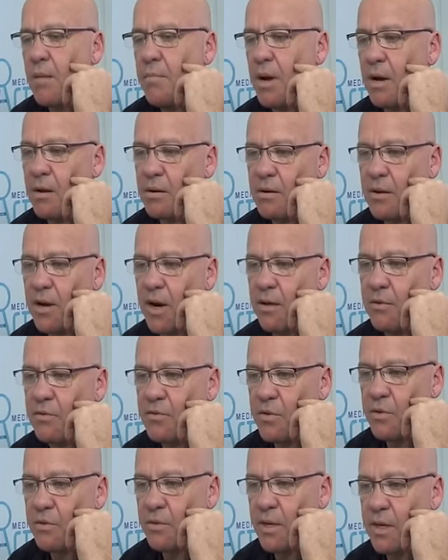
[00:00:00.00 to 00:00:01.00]
but you know,
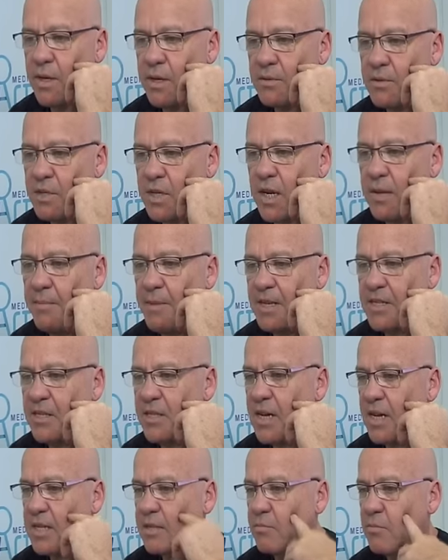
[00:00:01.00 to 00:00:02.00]
the Skinny
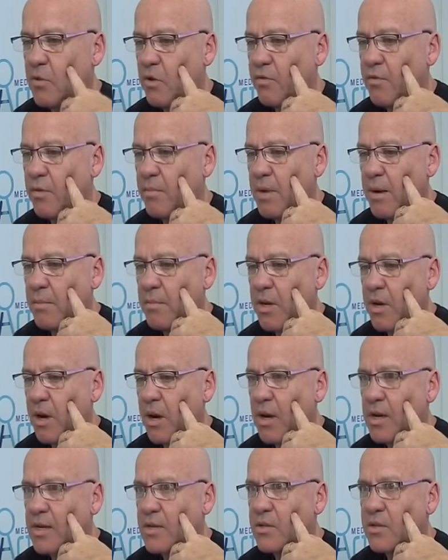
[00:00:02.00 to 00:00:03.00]
Mixes hasn't moved from number
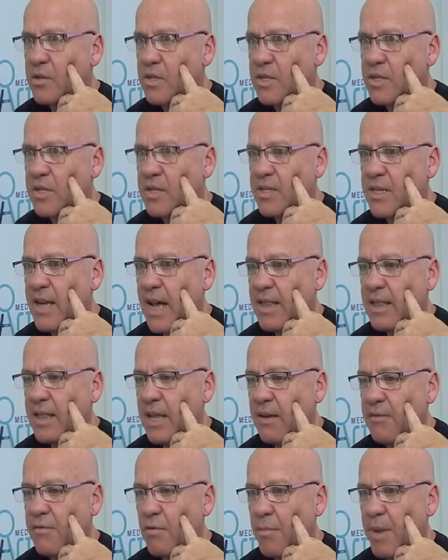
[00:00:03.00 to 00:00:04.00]
nine, sort of sat
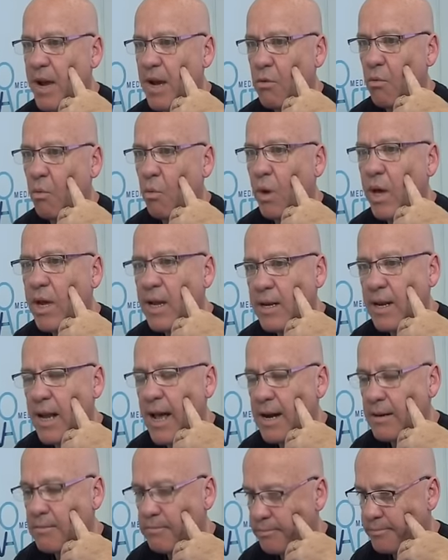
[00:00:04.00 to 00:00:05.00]
there for about a week
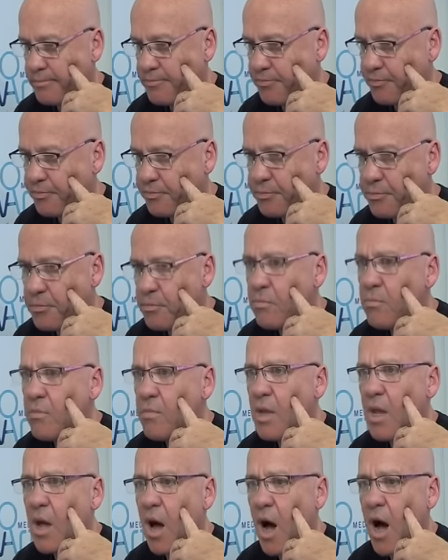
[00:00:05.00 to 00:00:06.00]
now.
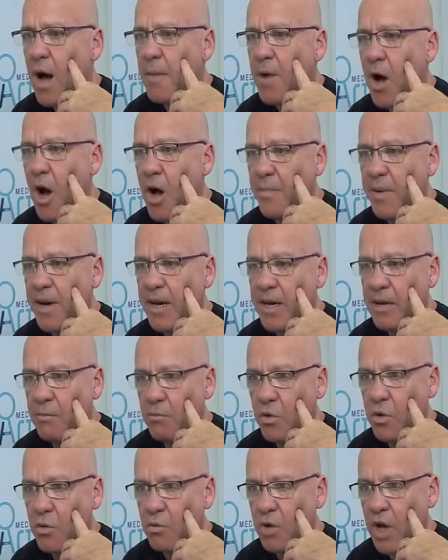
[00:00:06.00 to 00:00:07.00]
I'm hoping
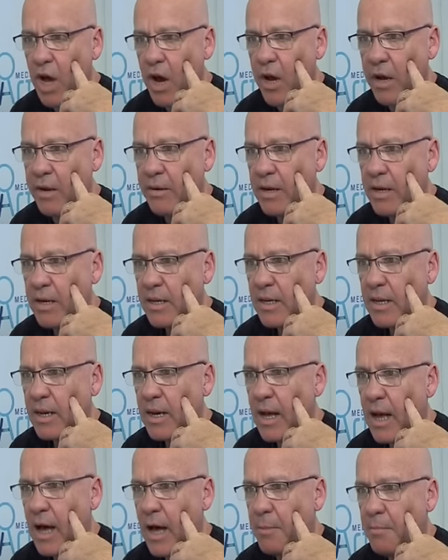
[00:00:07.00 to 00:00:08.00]
it will go
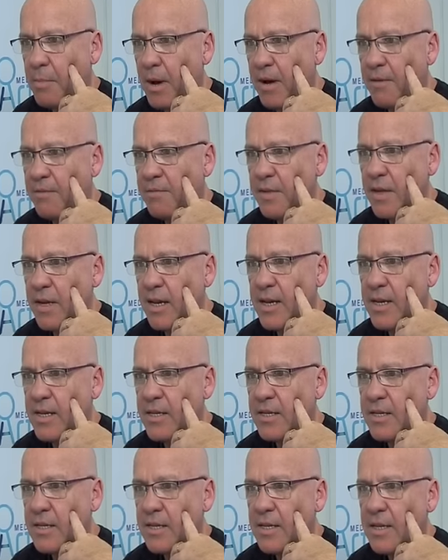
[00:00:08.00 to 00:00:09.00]
above
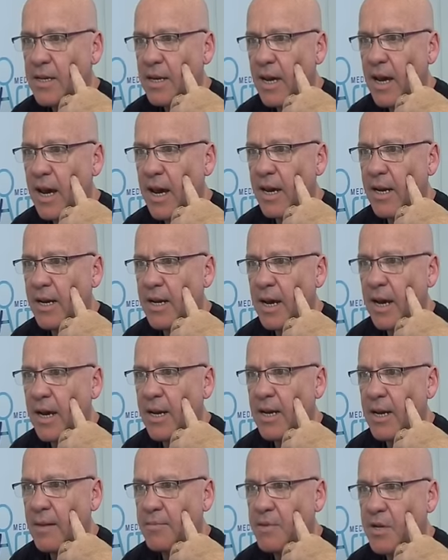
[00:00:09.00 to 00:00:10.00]
these and
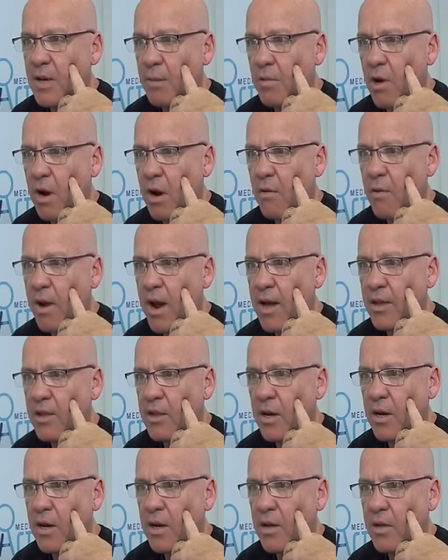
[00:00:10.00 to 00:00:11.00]
end up somewhere around
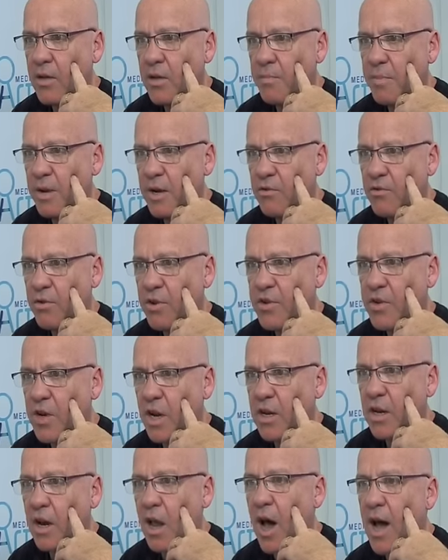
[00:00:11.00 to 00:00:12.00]
the, the Pinterest.
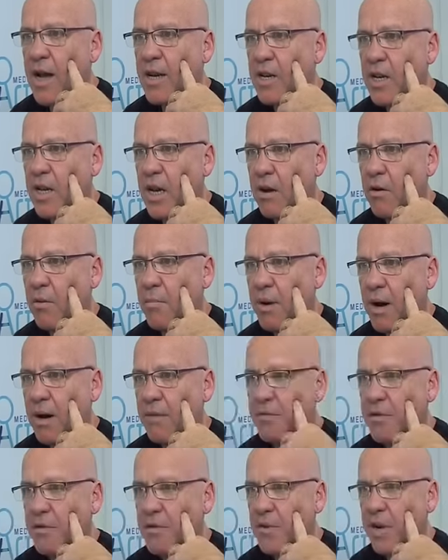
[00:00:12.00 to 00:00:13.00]
I'd like to go
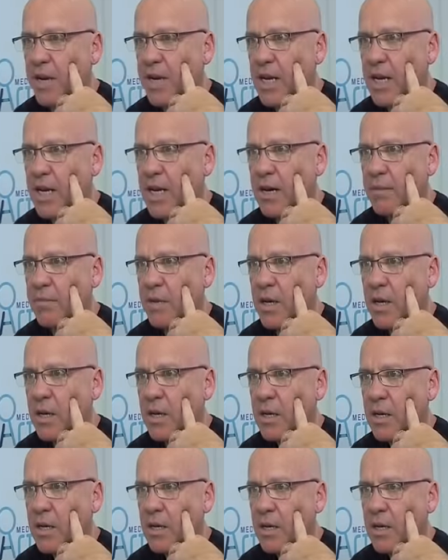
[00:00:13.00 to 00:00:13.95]
above the Shrinking Hubby